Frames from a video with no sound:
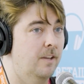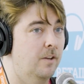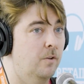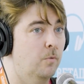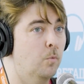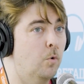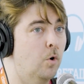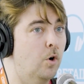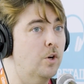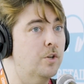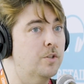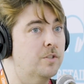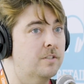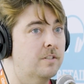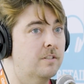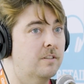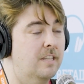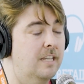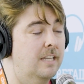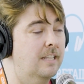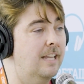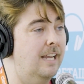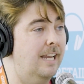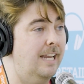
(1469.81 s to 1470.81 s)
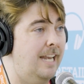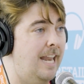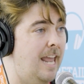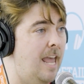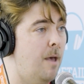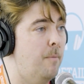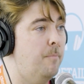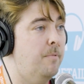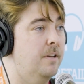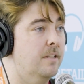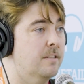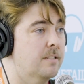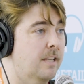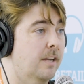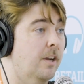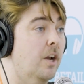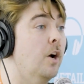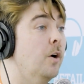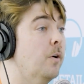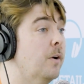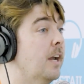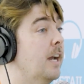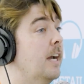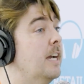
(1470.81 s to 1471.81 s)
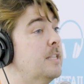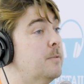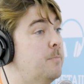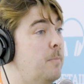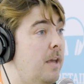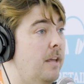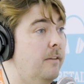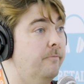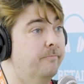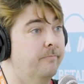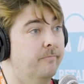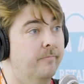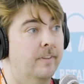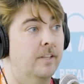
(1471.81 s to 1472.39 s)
worst thing that can happen is like, okay, I spent